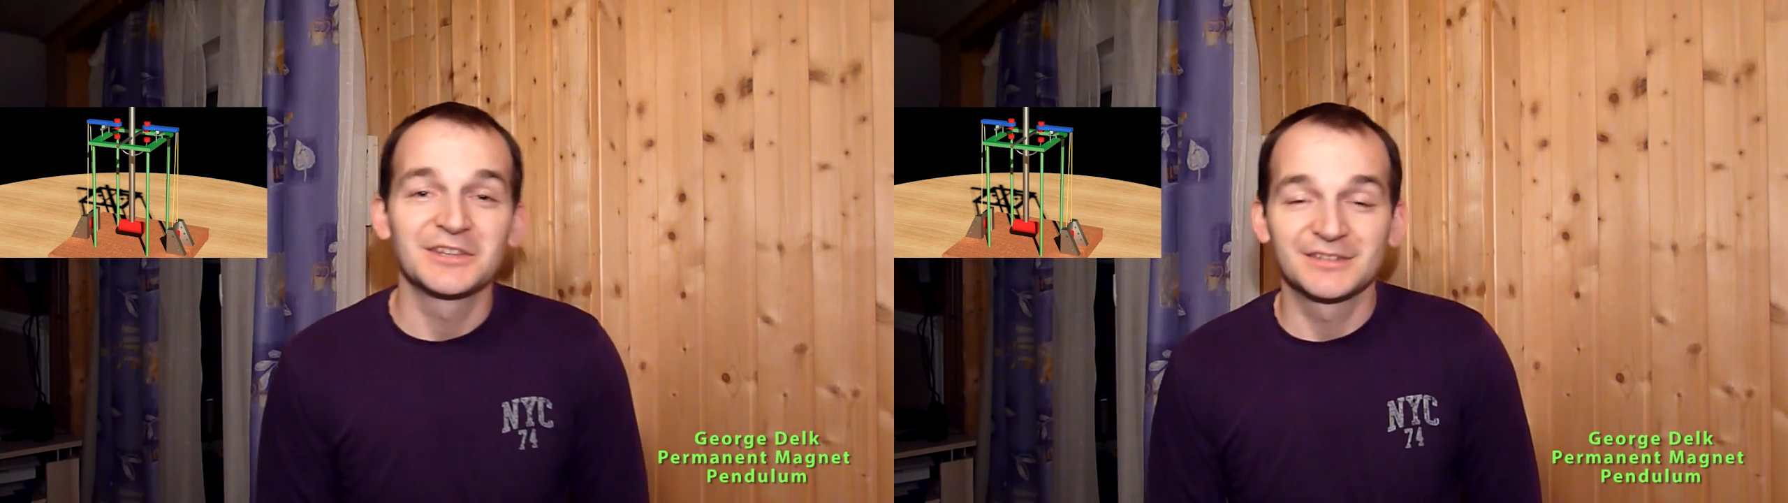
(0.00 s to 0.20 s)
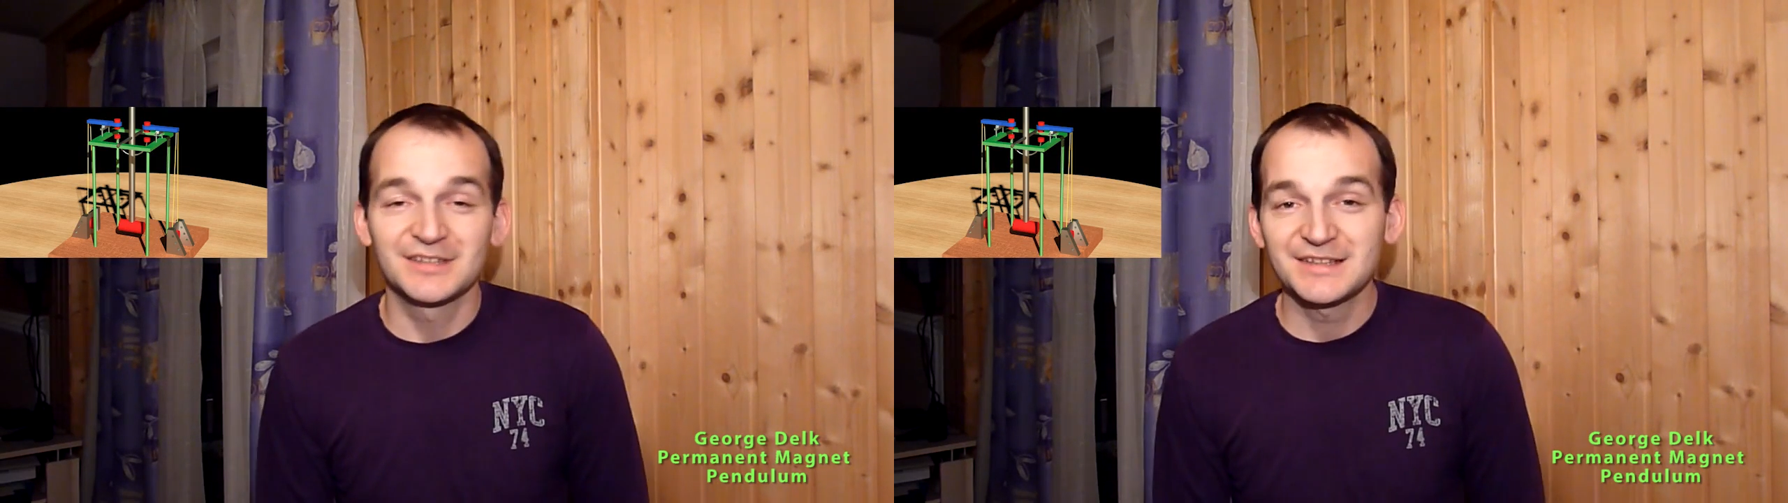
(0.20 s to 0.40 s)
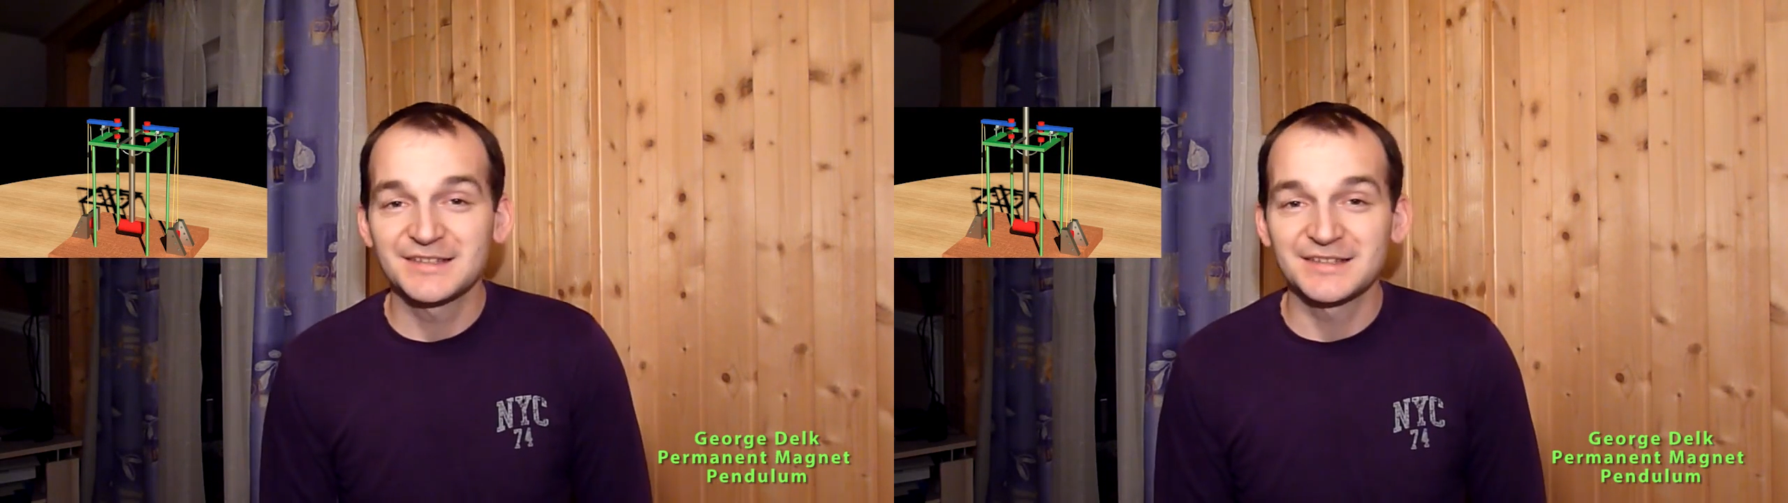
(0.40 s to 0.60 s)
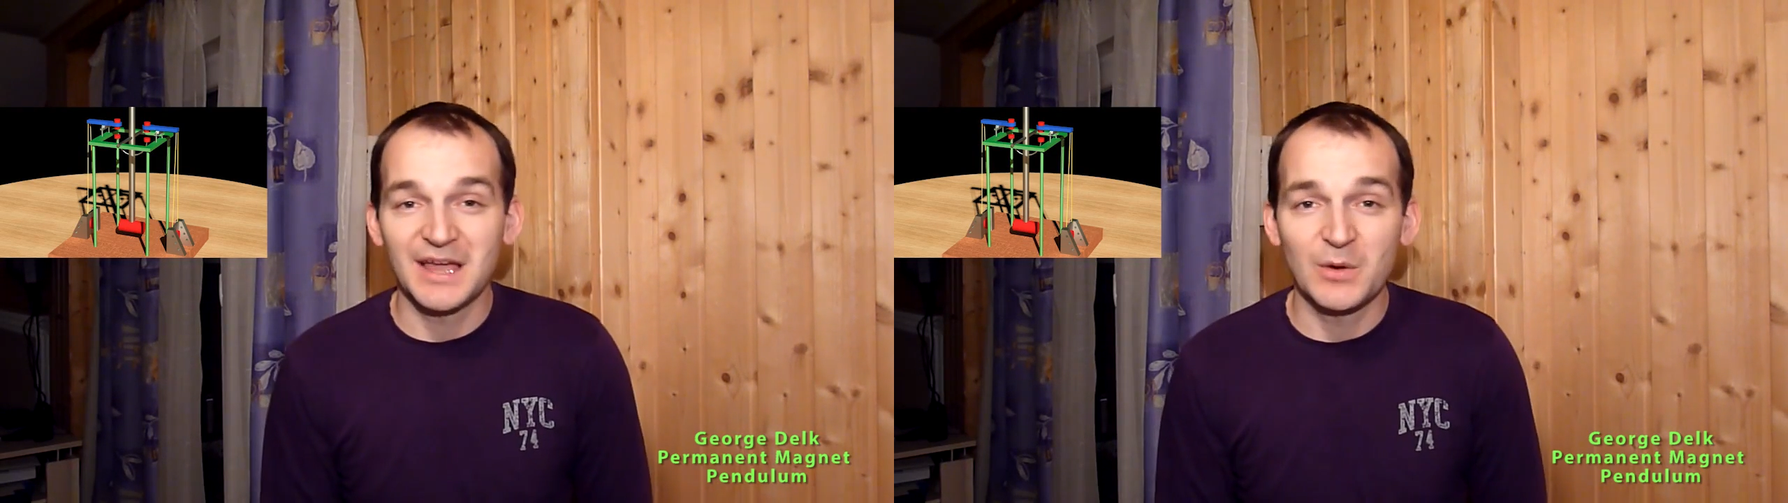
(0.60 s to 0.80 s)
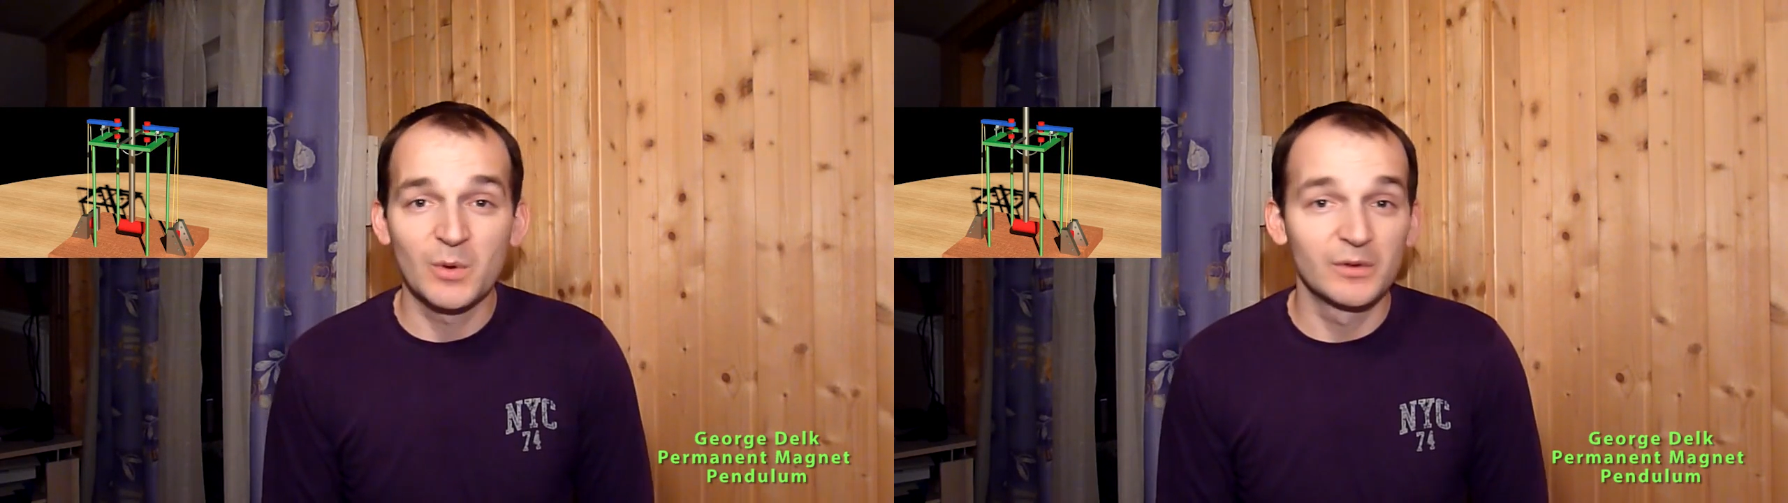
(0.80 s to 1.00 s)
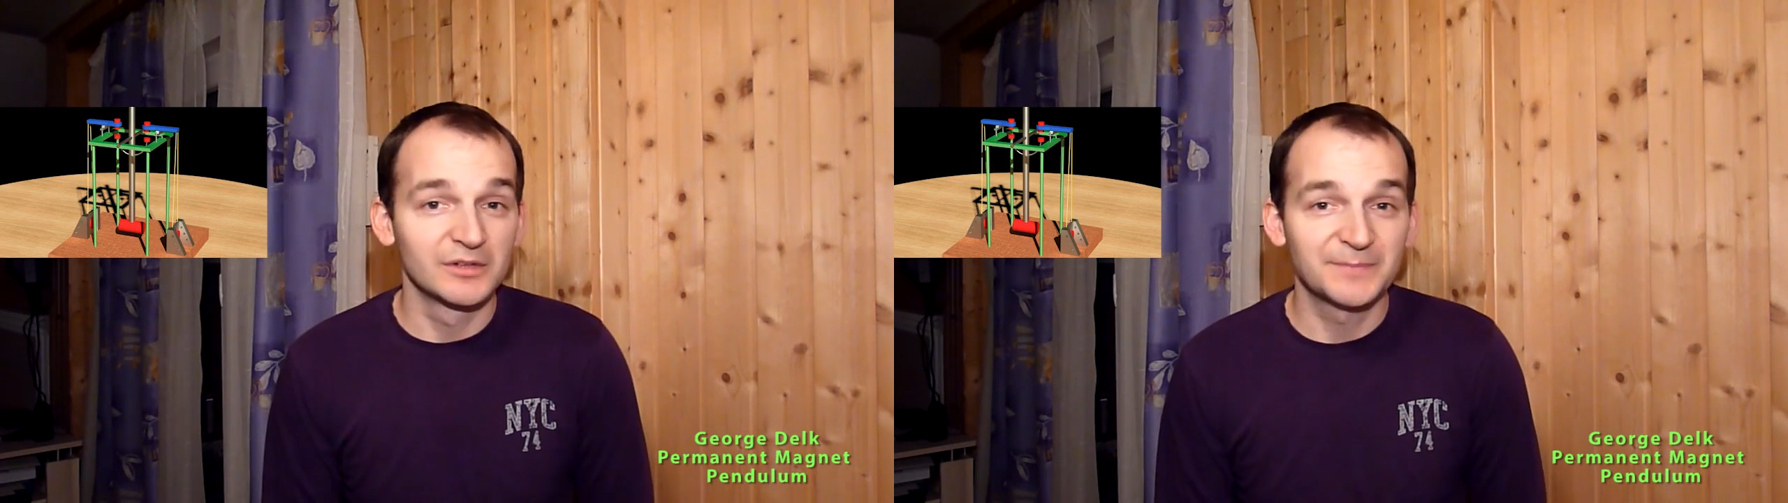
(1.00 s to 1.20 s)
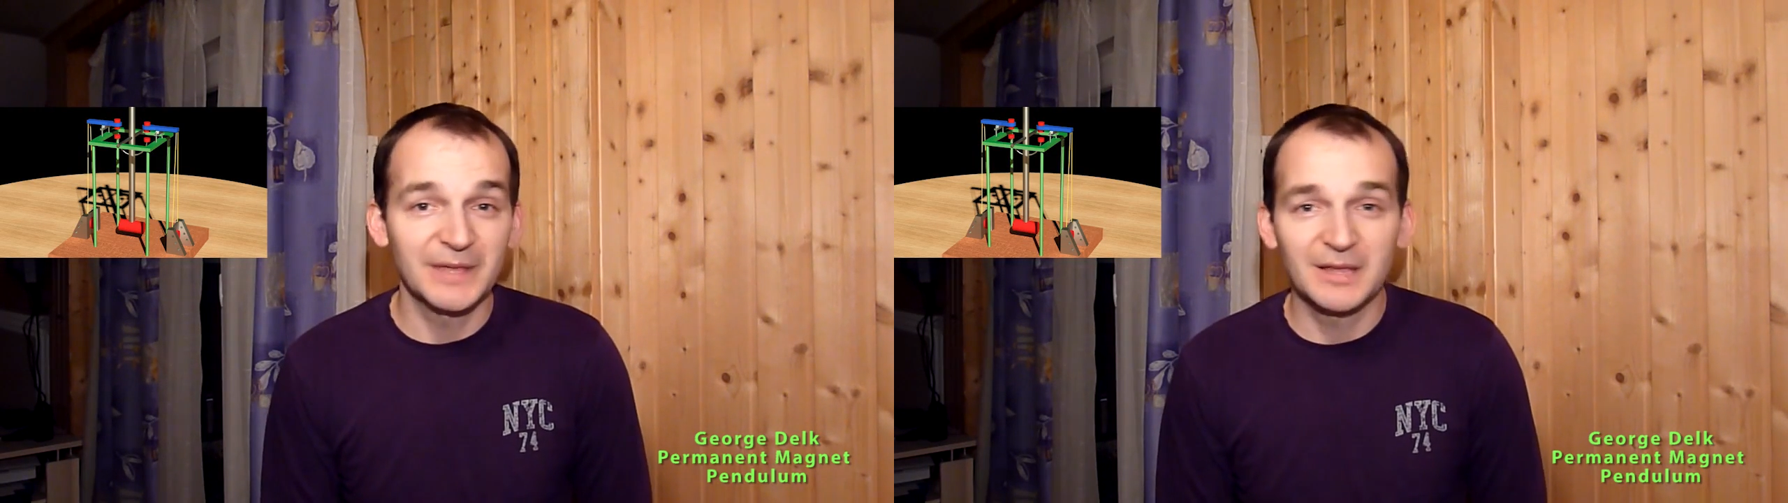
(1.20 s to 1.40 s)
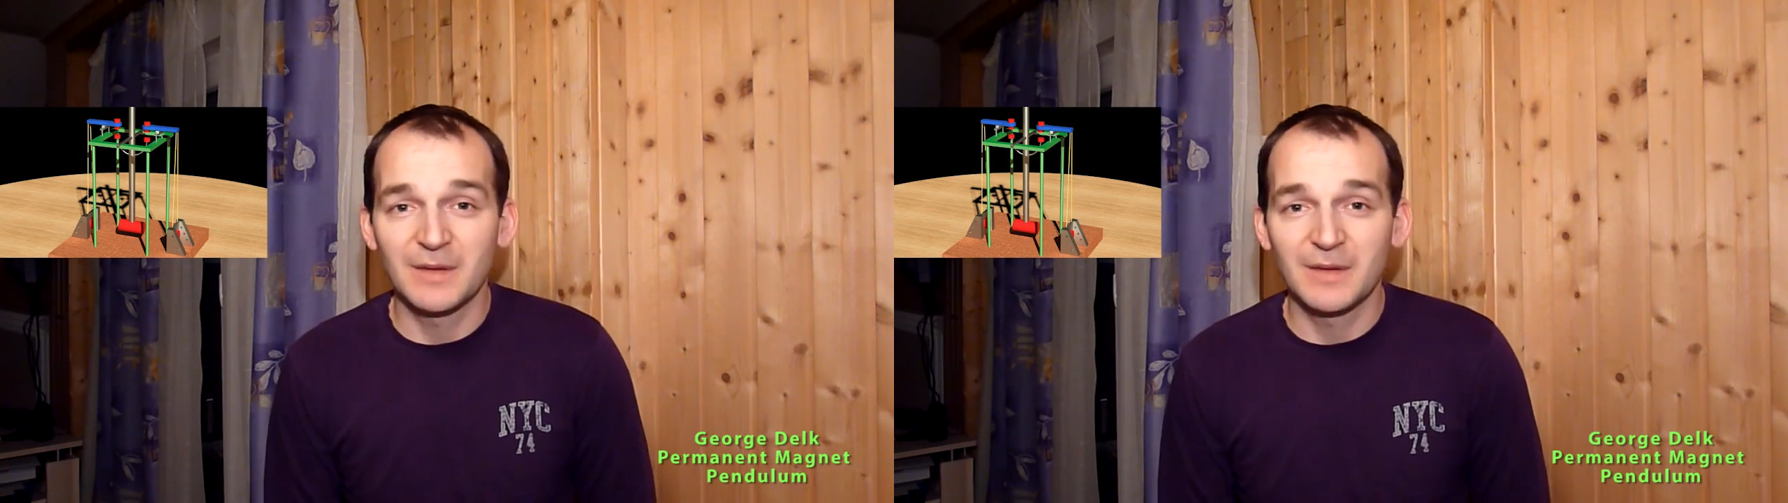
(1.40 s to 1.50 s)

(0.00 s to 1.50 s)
This time we will speak